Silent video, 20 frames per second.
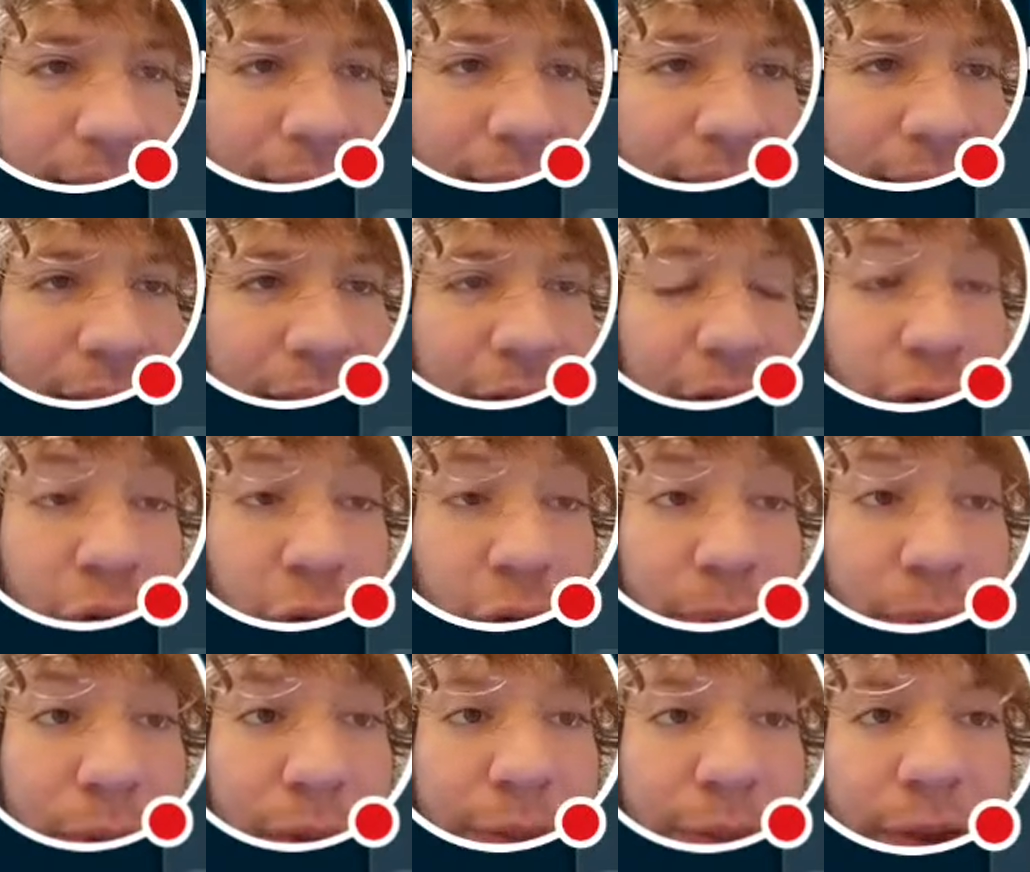Like the
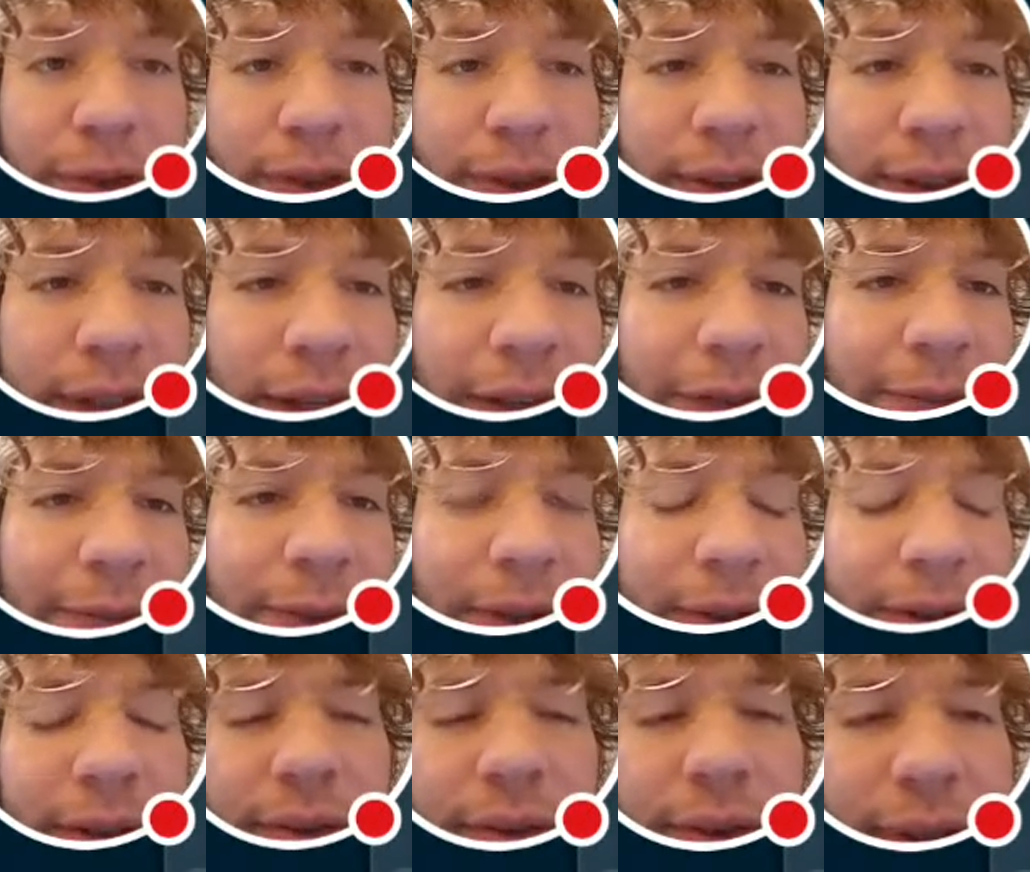super mutant life
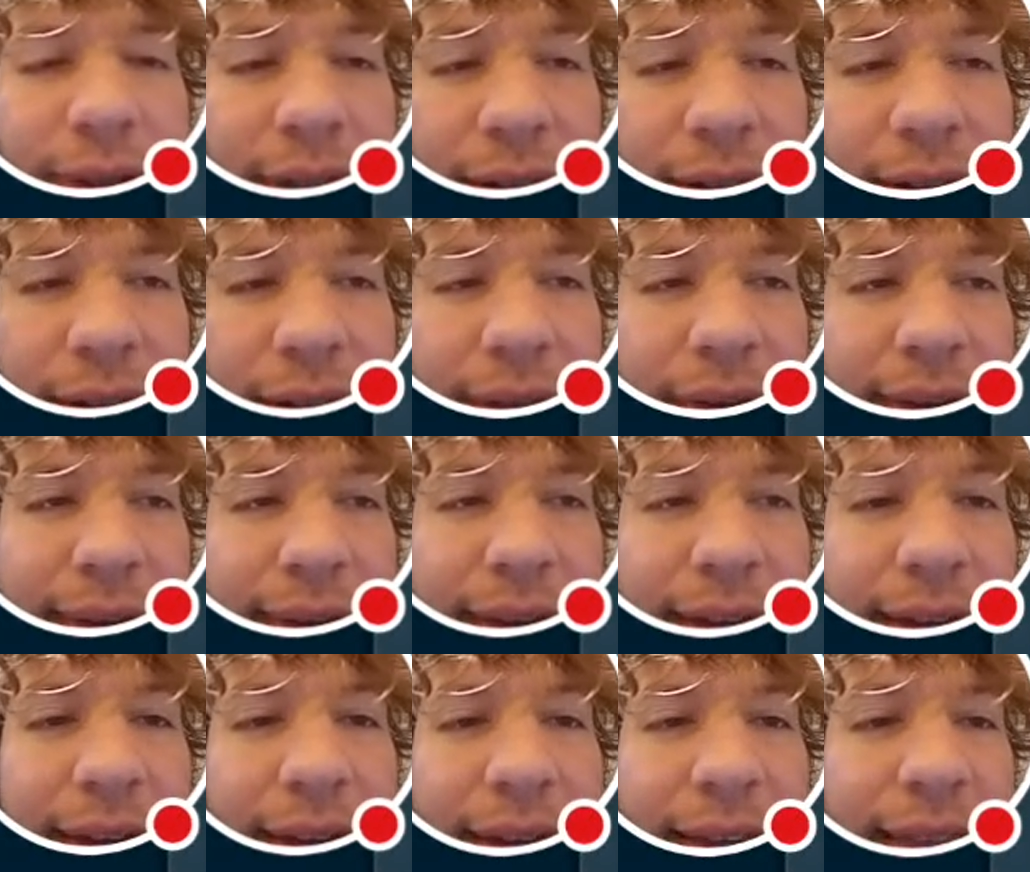build, you will not see
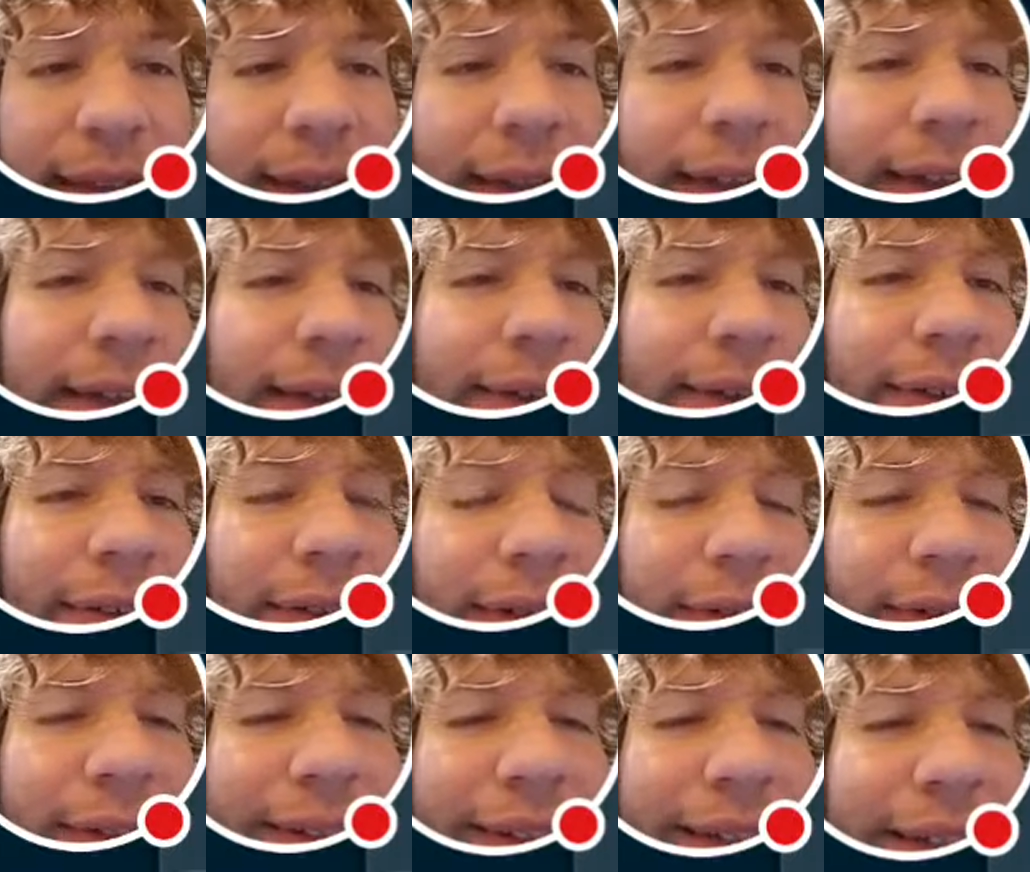Ordana die a
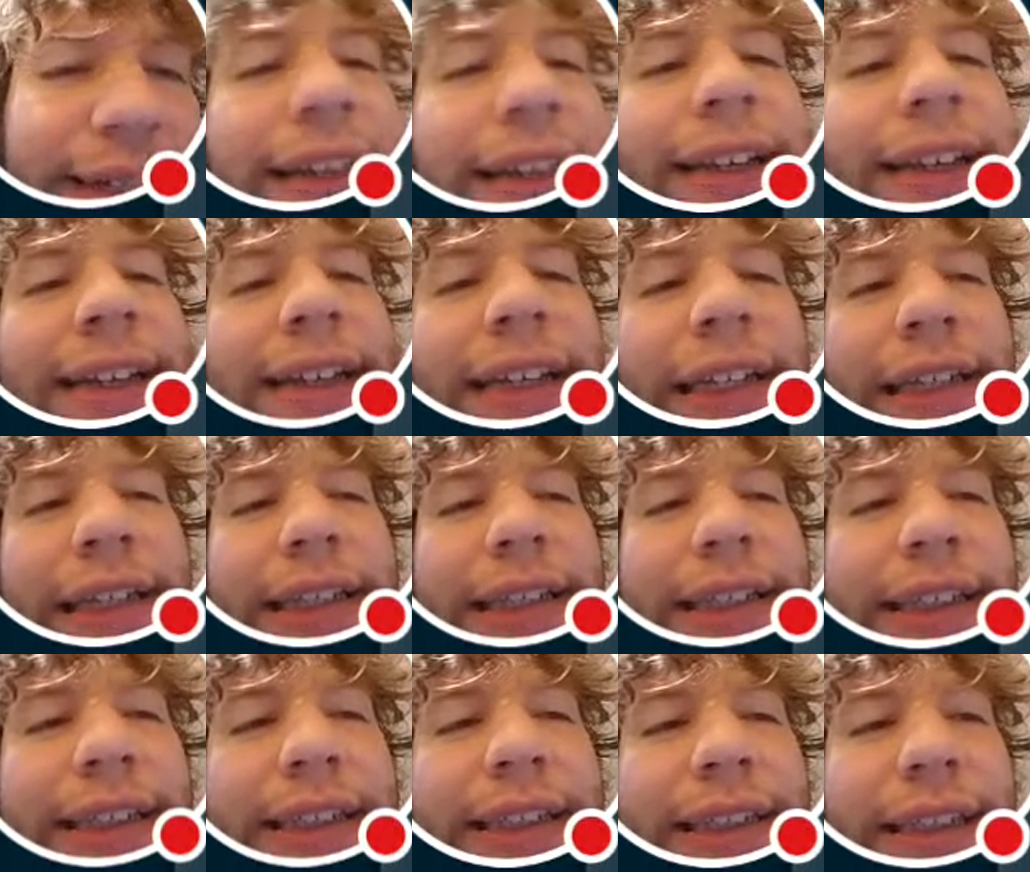whole lot
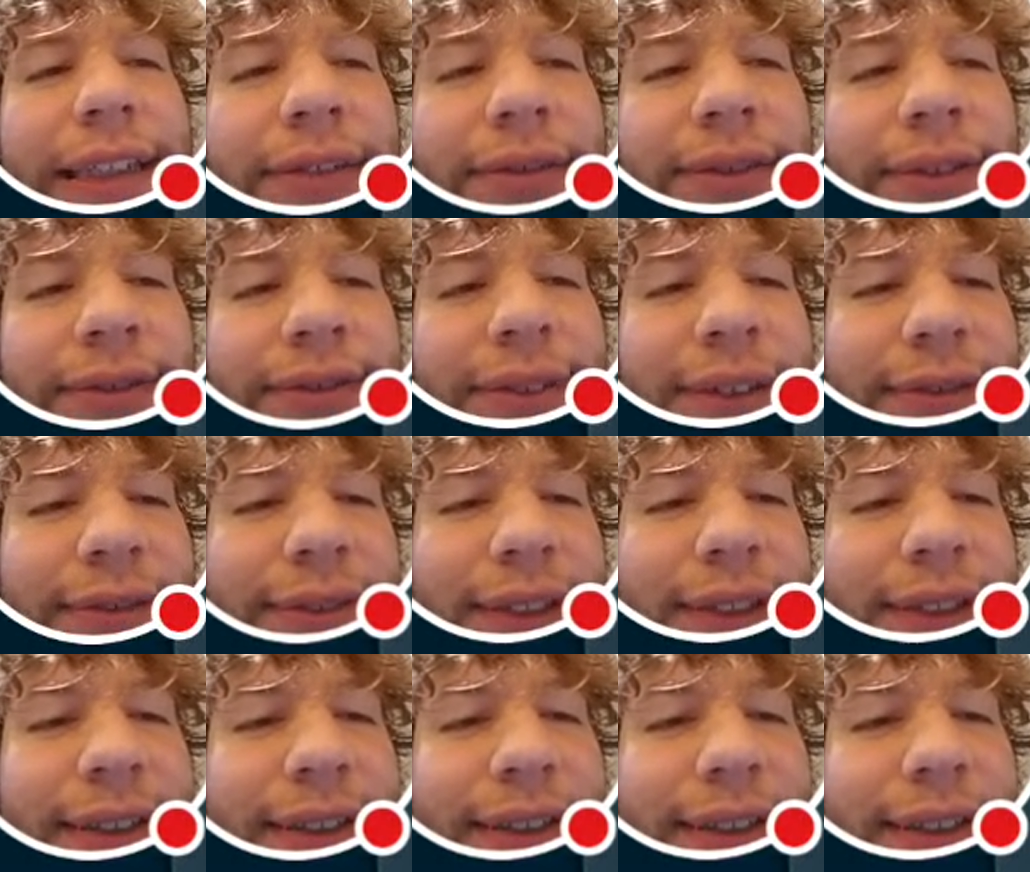at 150.